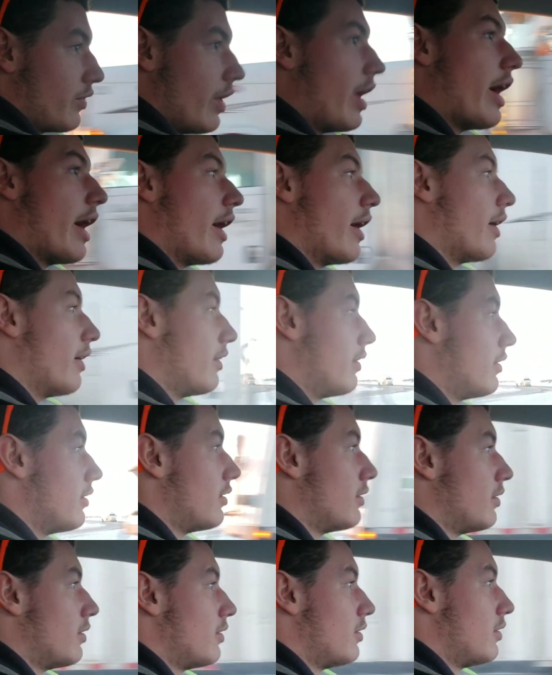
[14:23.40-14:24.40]
Yeah.
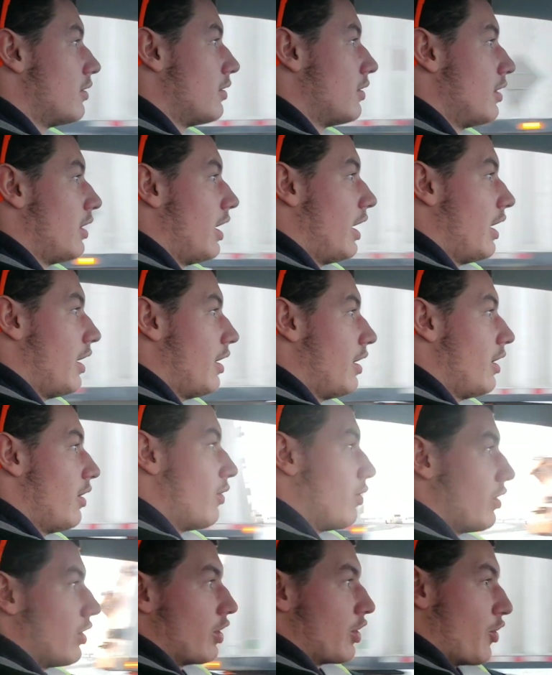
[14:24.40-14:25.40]

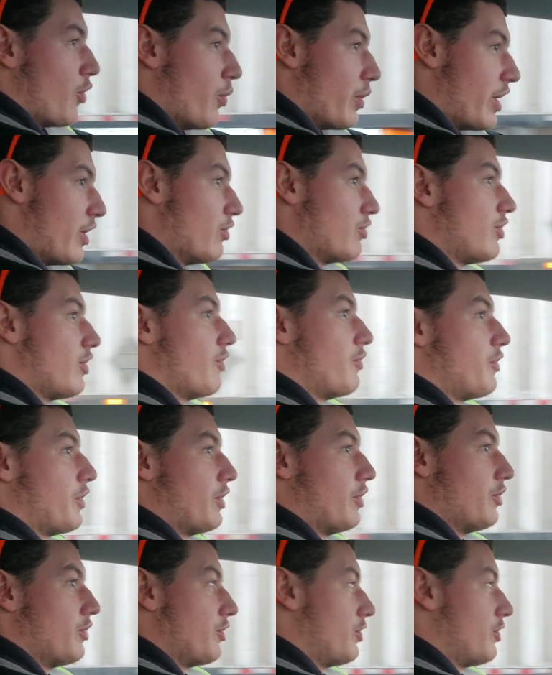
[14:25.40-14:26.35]
Or going out to the field